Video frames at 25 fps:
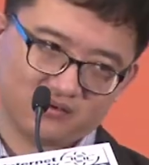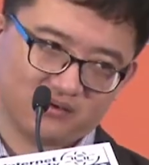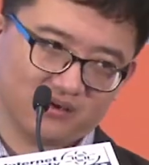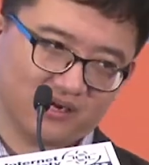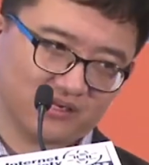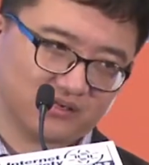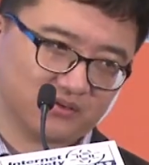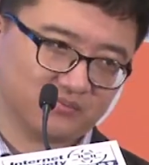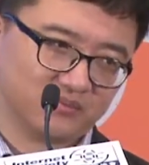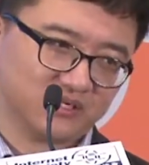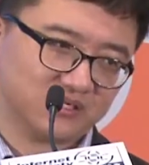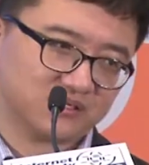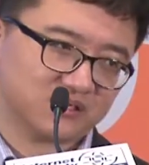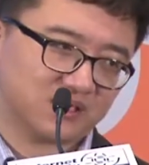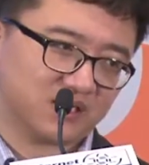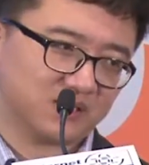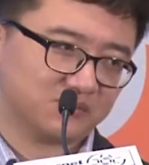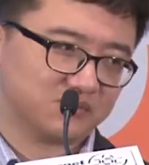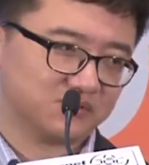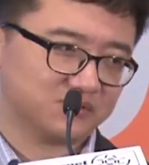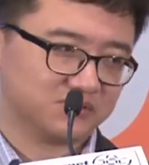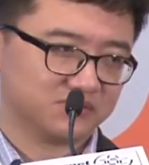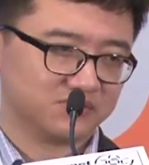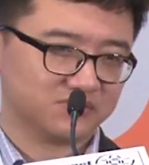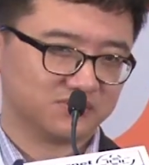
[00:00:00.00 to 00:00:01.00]
At the meantime,
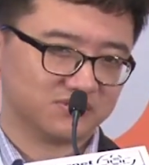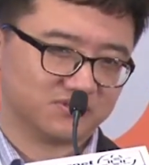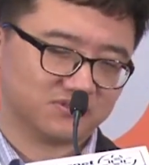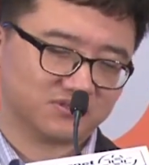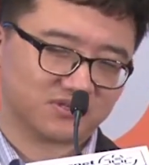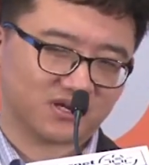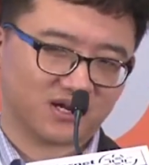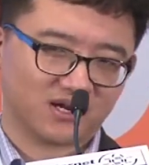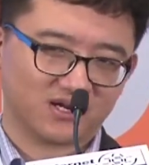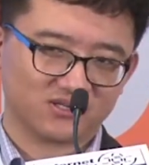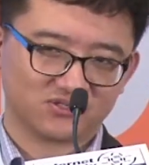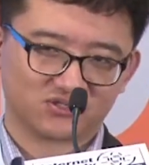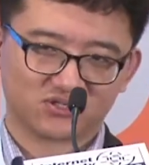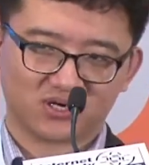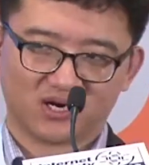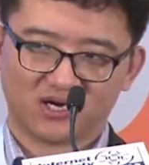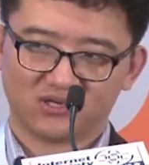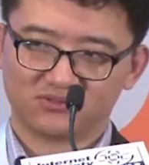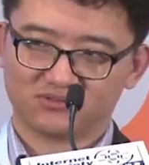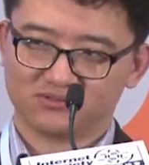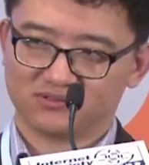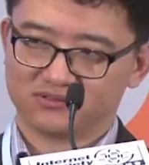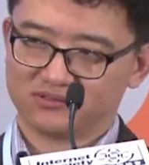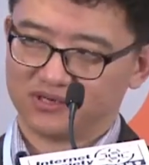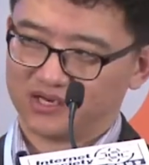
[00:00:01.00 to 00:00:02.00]
you can try
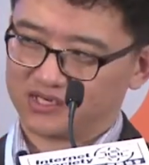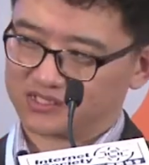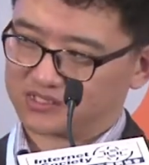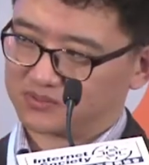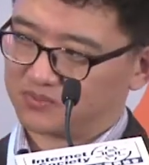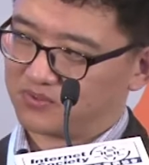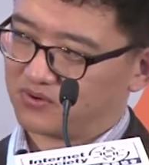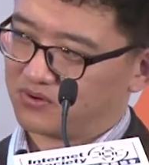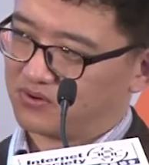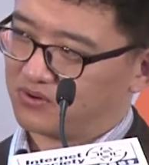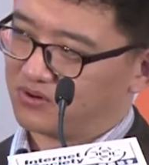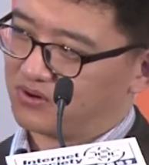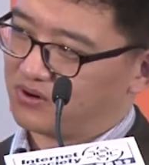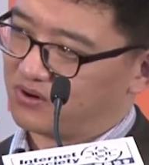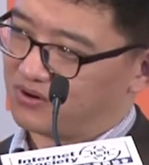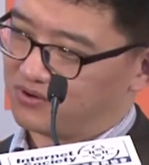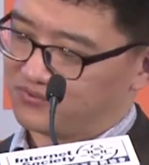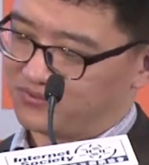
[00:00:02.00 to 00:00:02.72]
to explore